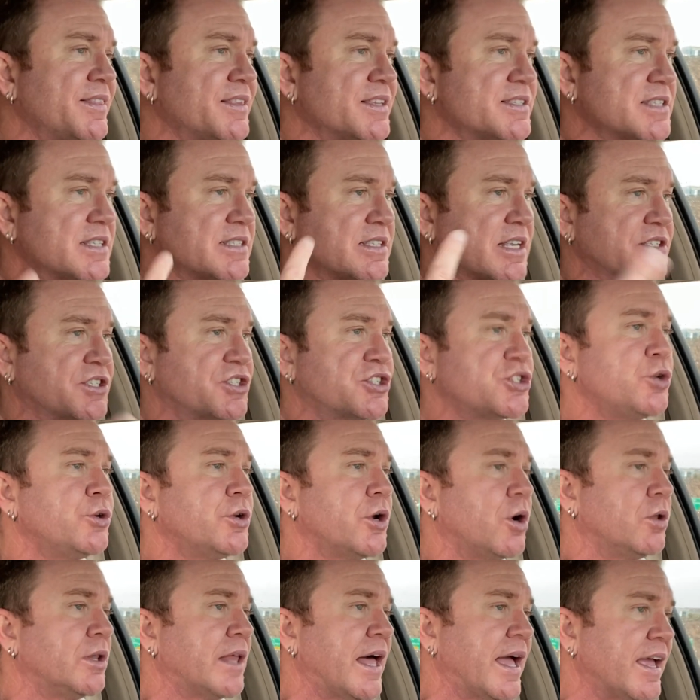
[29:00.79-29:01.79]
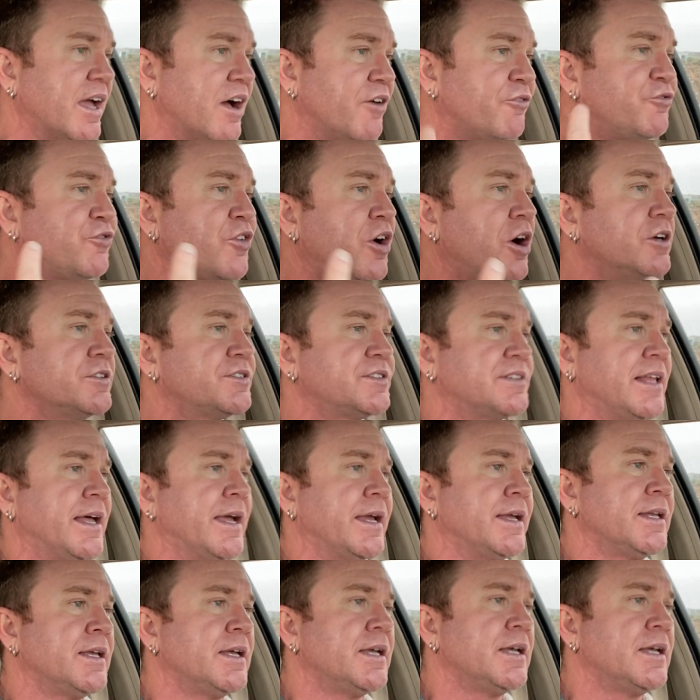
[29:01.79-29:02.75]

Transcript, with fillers: This is a pseudo light, a false light.